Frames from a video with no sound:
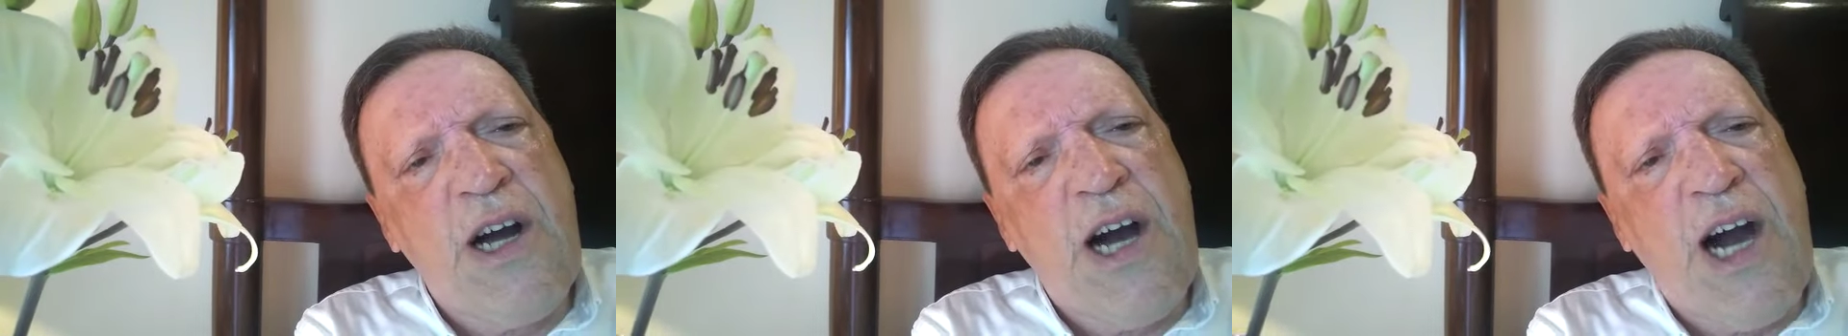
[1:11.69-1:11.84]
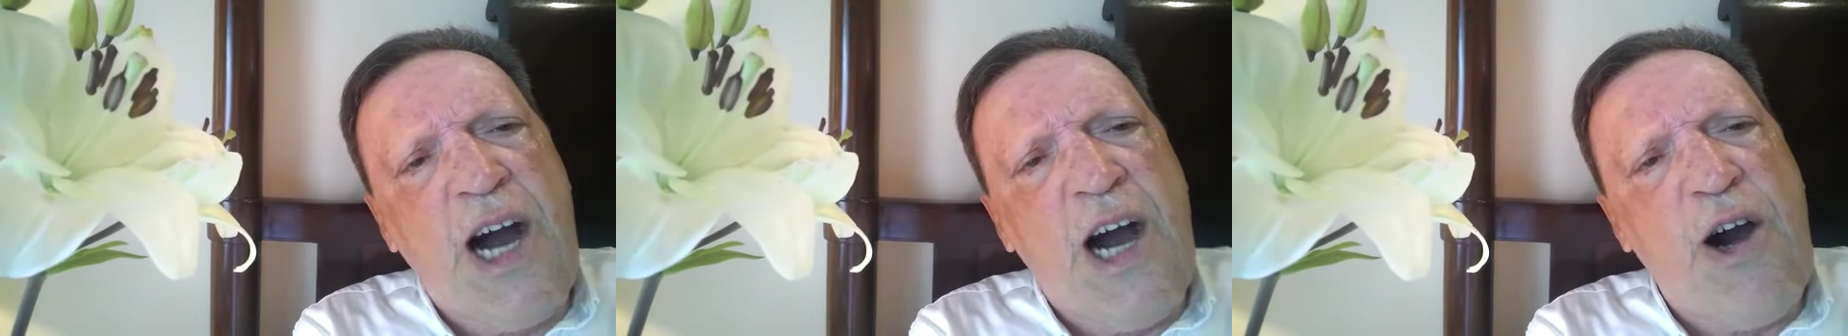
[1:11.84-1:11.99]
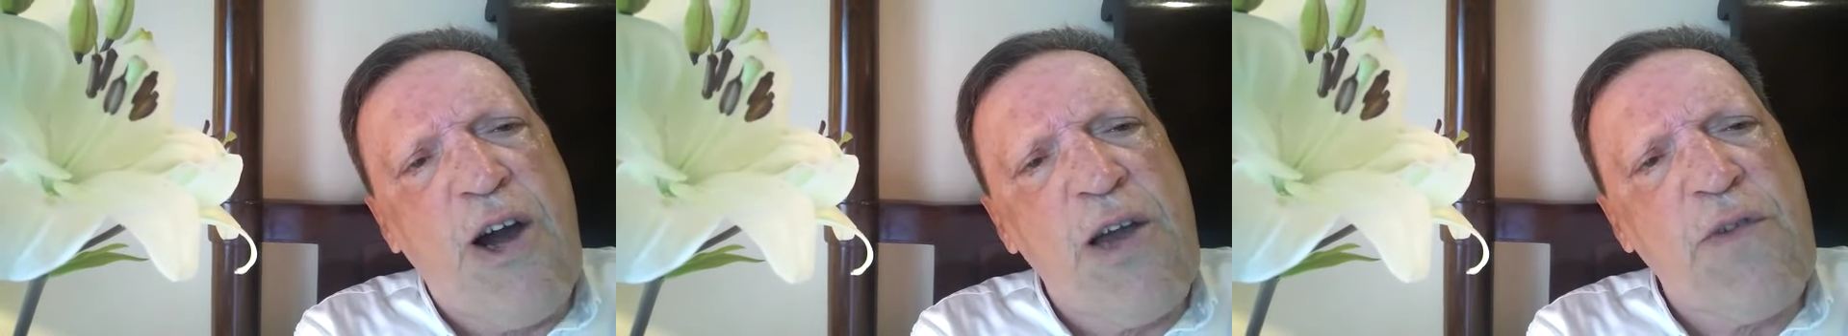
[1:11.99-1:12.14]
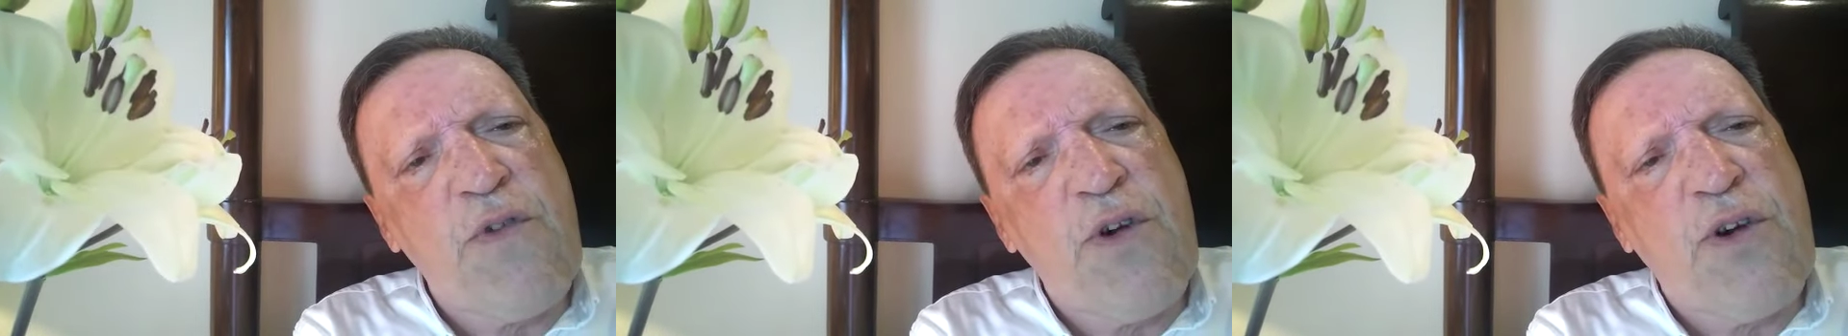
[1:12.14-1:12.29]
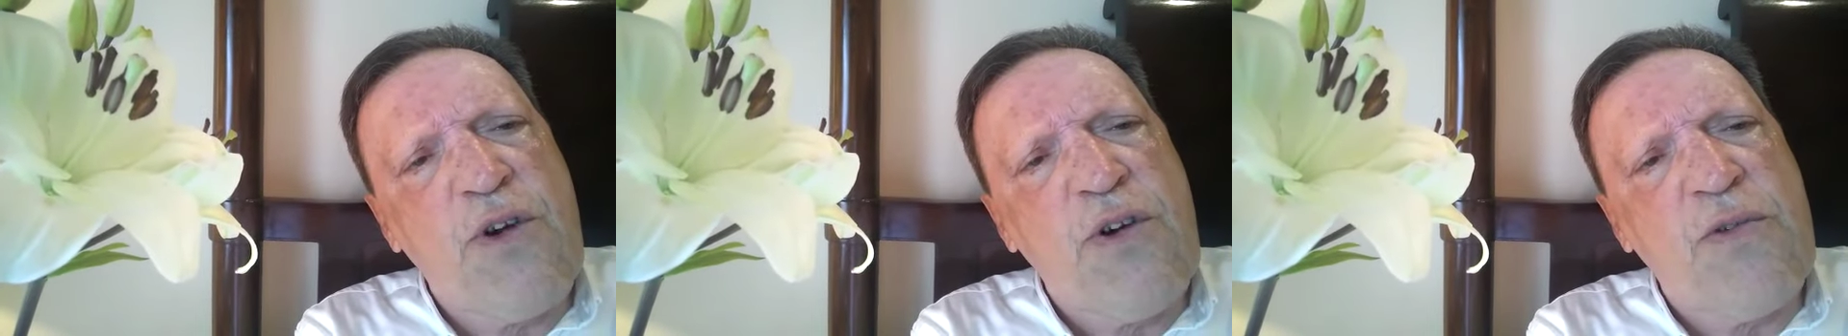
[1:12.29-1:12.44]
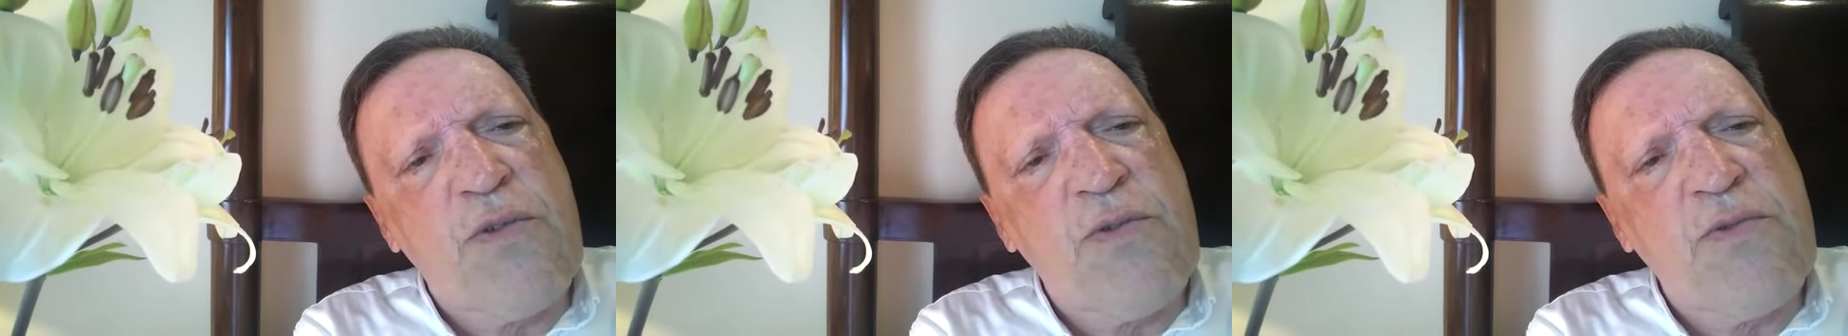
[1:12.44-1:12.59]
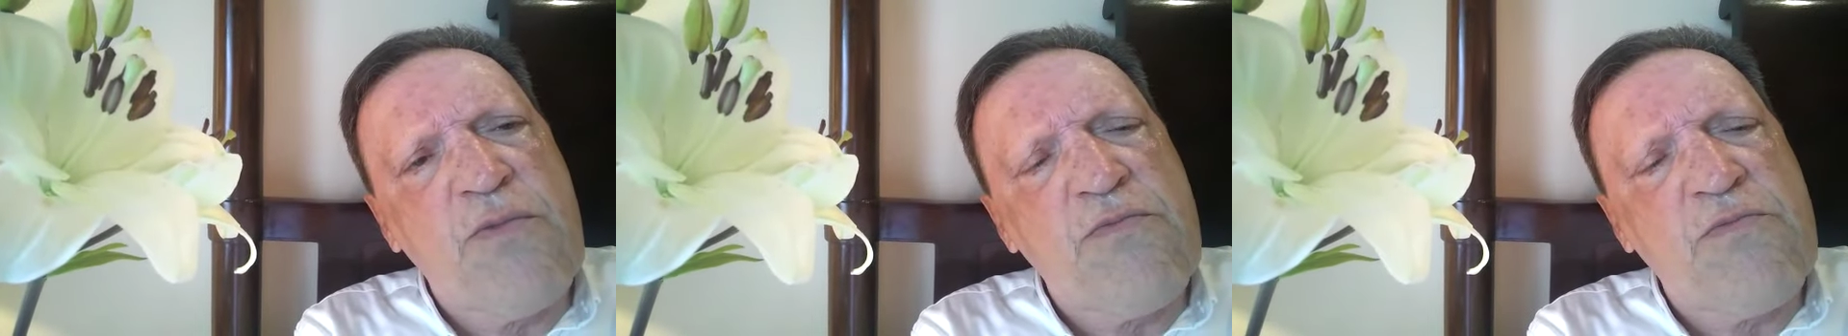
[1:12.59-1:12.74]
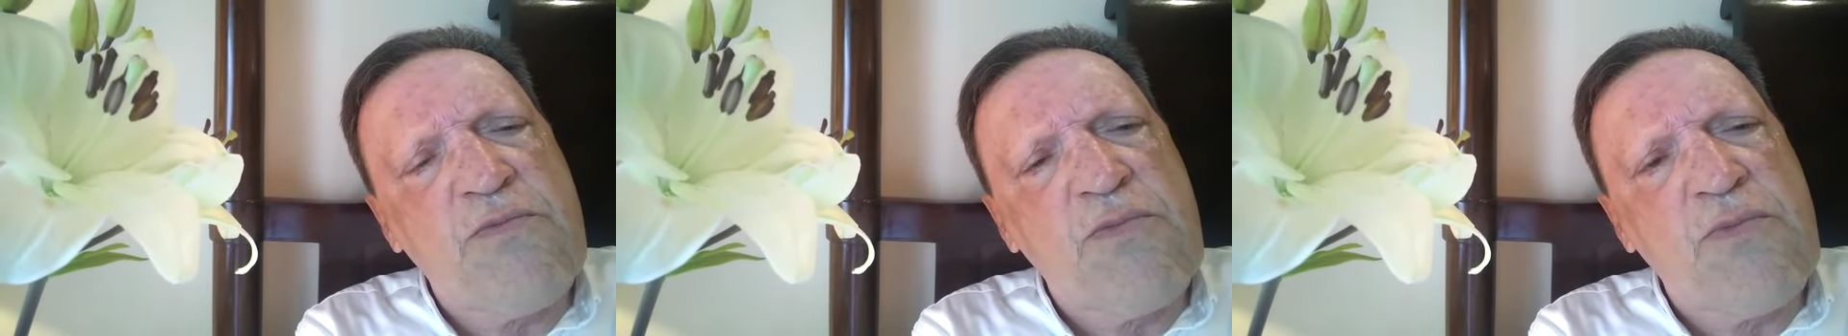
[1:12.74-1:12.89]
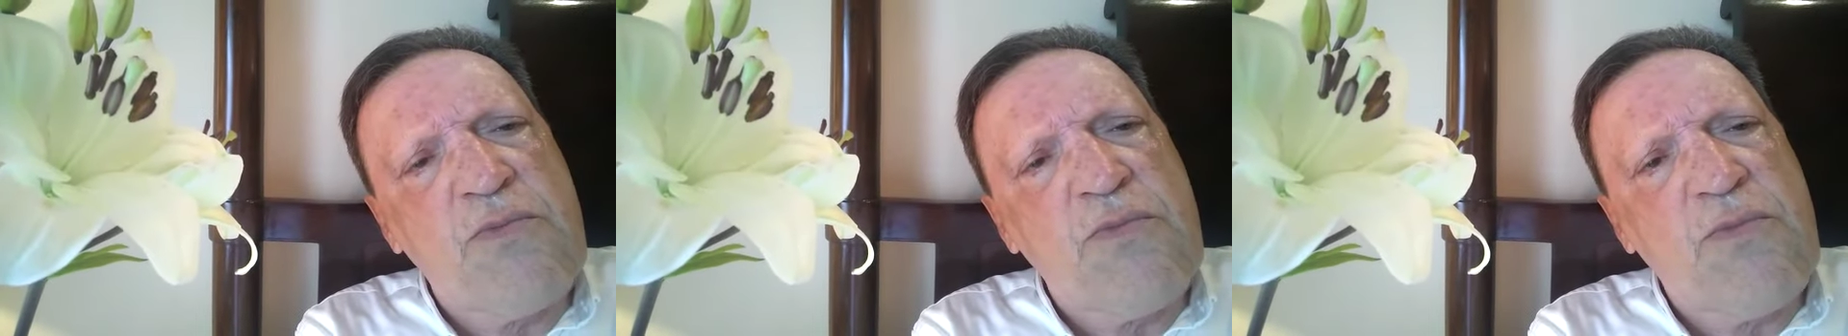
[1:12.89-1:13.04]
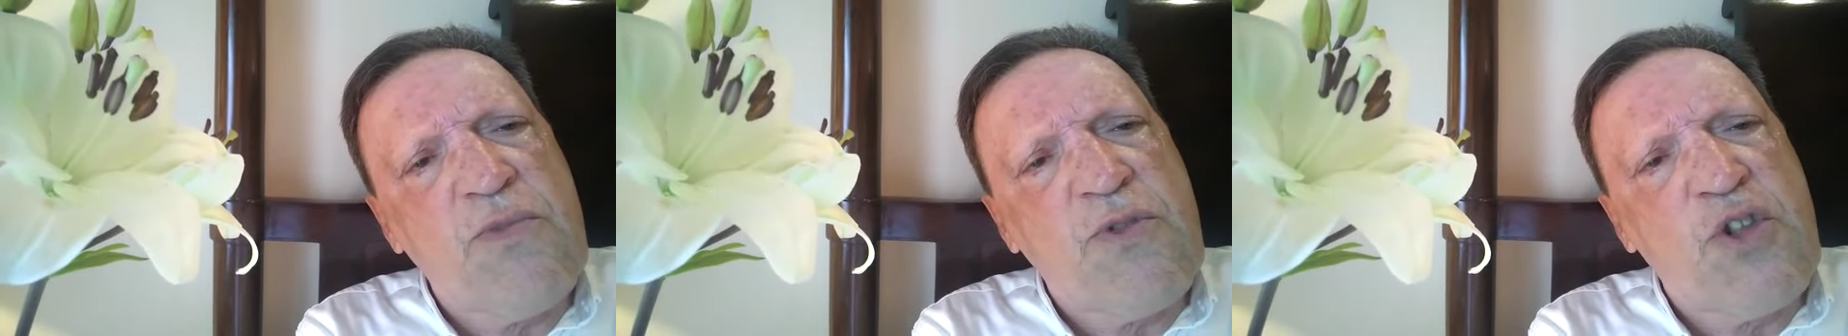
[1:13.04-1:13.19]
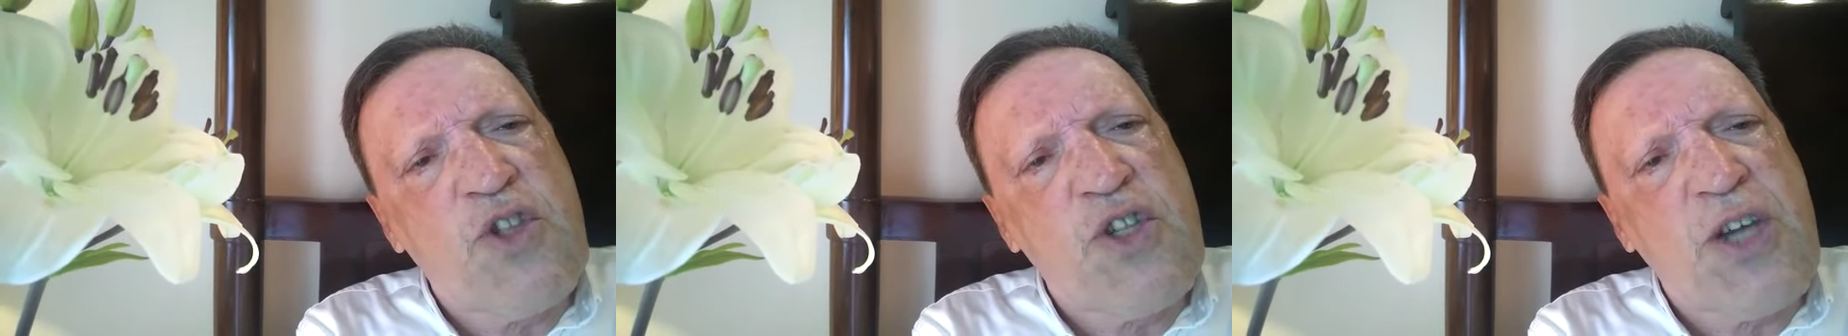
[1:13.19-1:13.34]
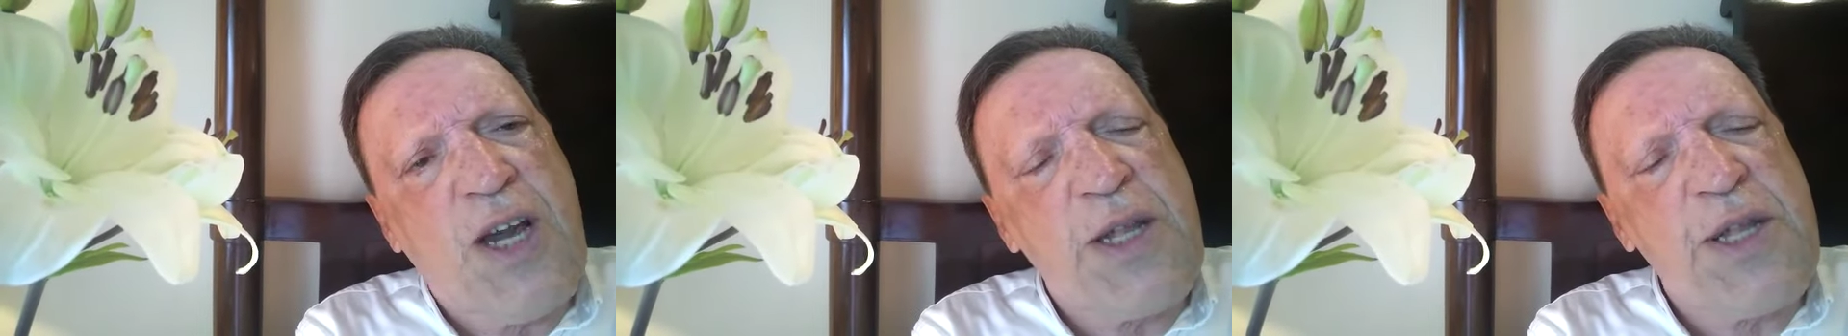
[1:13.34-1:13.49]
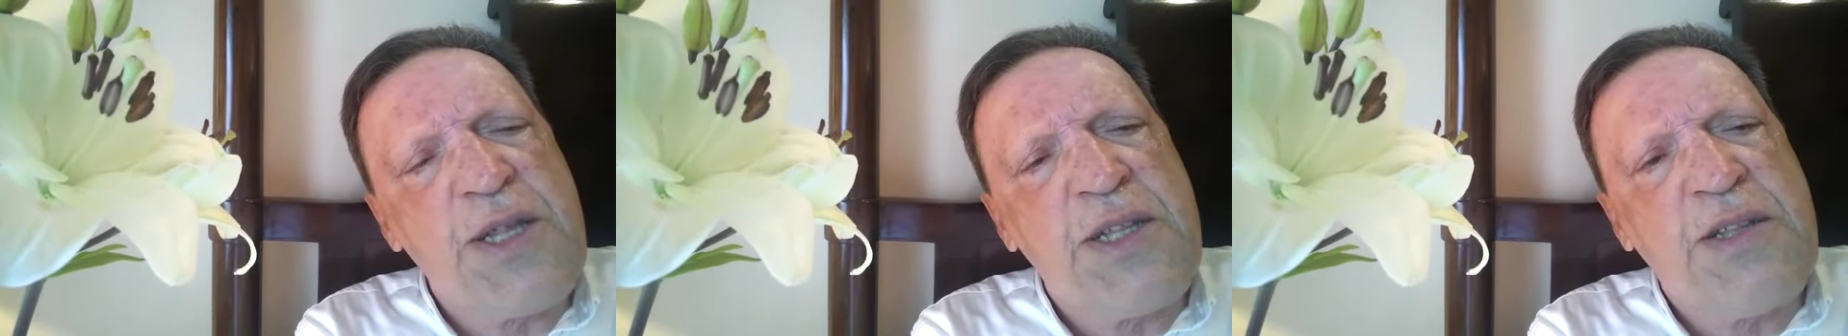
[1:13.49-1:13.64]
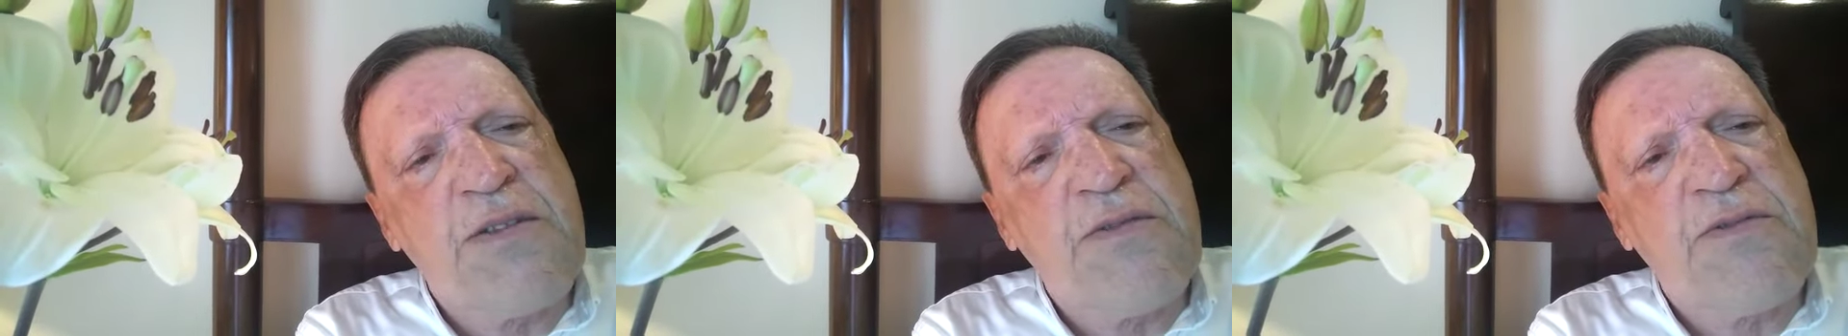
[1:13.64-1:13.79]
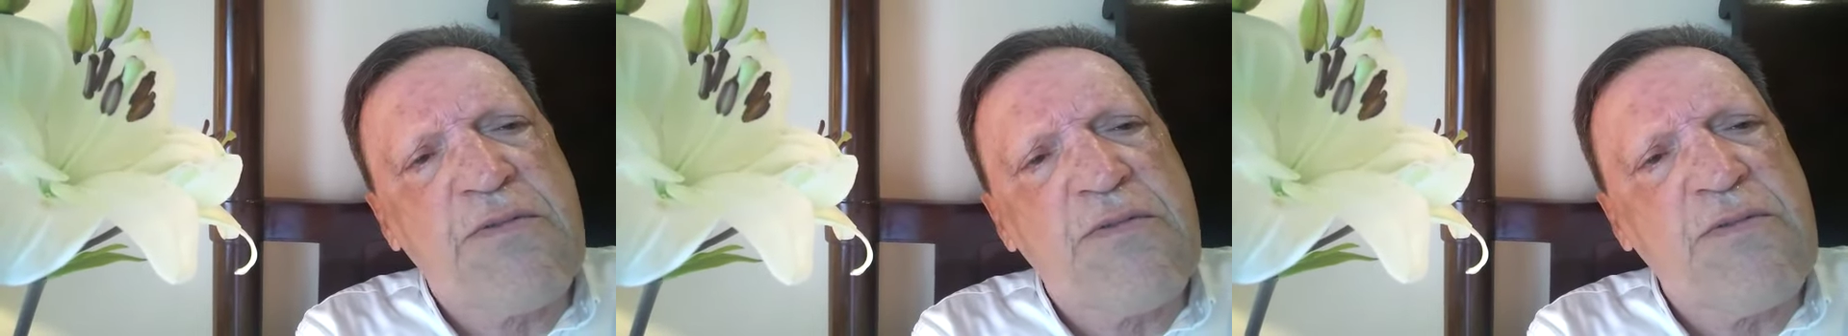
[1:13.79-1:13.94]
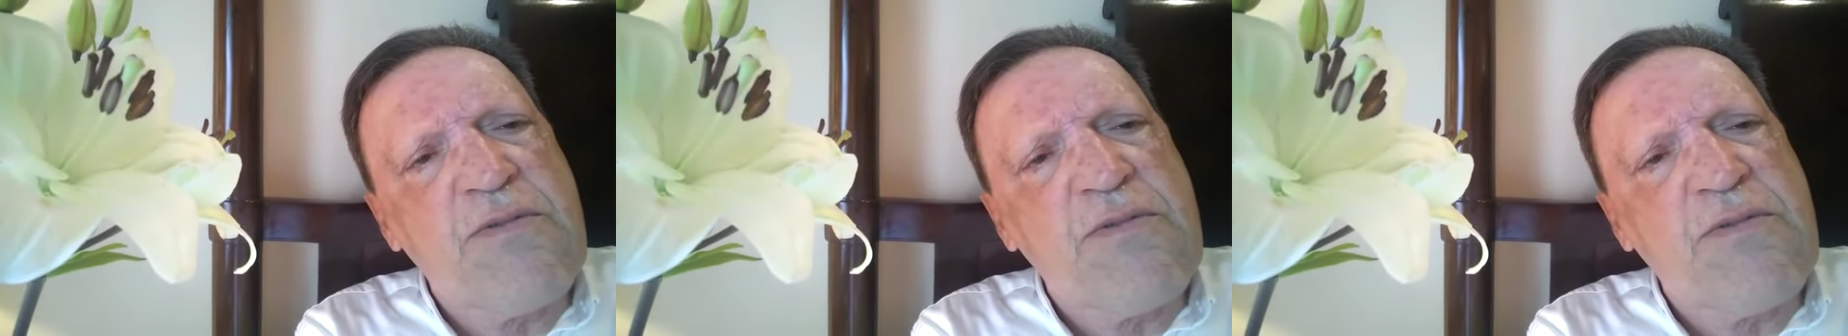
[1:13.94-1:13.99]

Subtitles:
however just